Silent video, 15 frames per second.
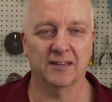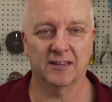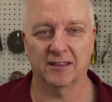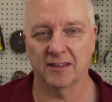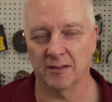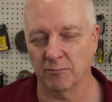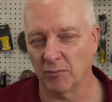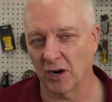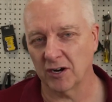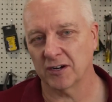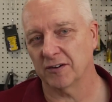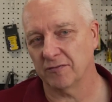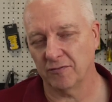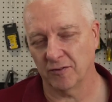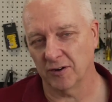the
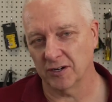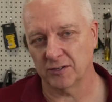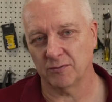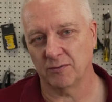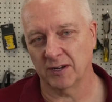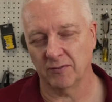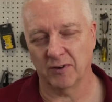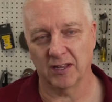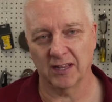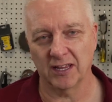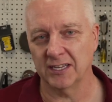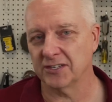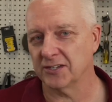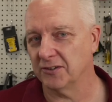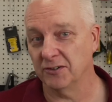market for a 20 watt
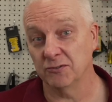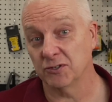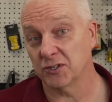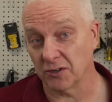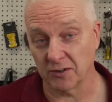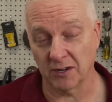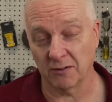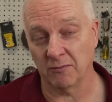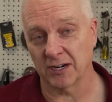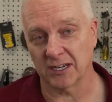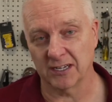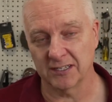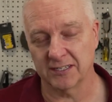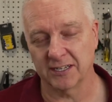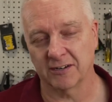laser, you certainly want to
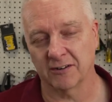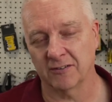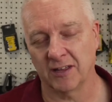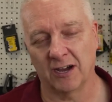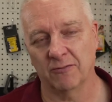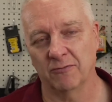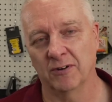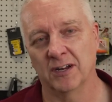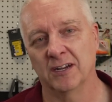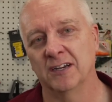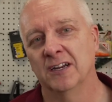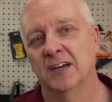consider that one.